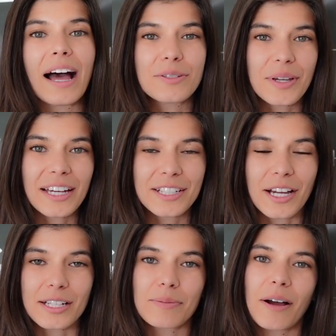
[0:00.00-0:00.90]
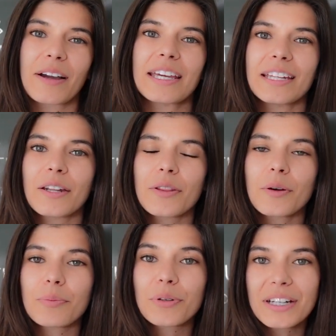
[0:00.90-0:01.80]
as we kind of talked about in
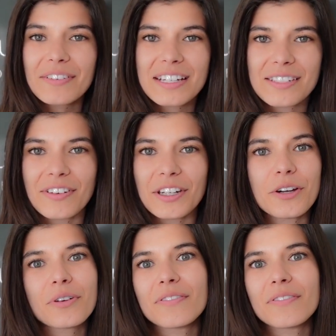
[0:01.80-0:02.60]
the previous video,